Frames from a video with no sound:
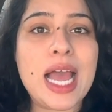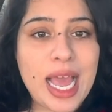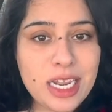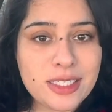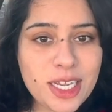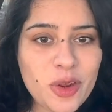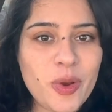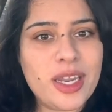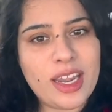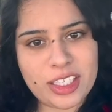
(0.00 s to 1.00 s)
I'll see you
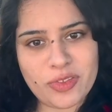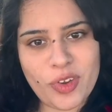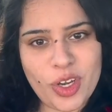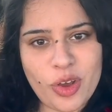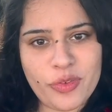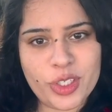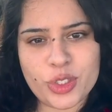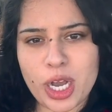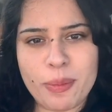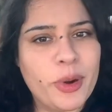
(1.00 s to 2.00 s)
in next video. We'll
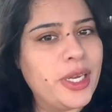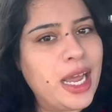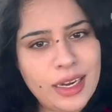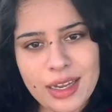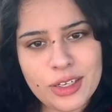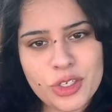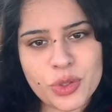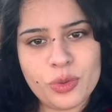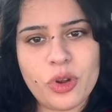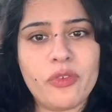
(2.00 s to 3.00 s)
talk about another tool,